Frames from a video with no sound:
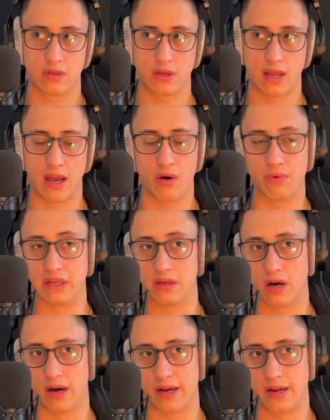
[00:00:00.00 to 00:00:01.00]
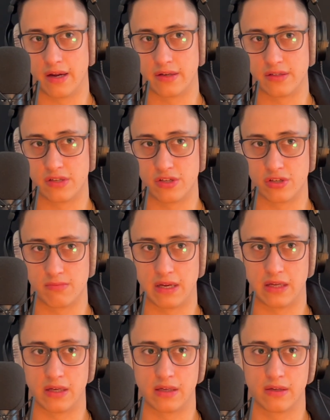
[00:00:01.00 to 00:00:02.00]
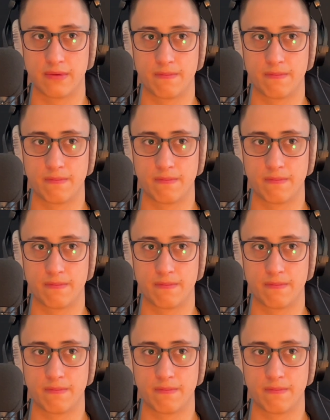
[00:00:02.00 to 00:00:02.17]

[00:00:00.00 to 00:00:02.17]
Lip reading: how we guide our decision making,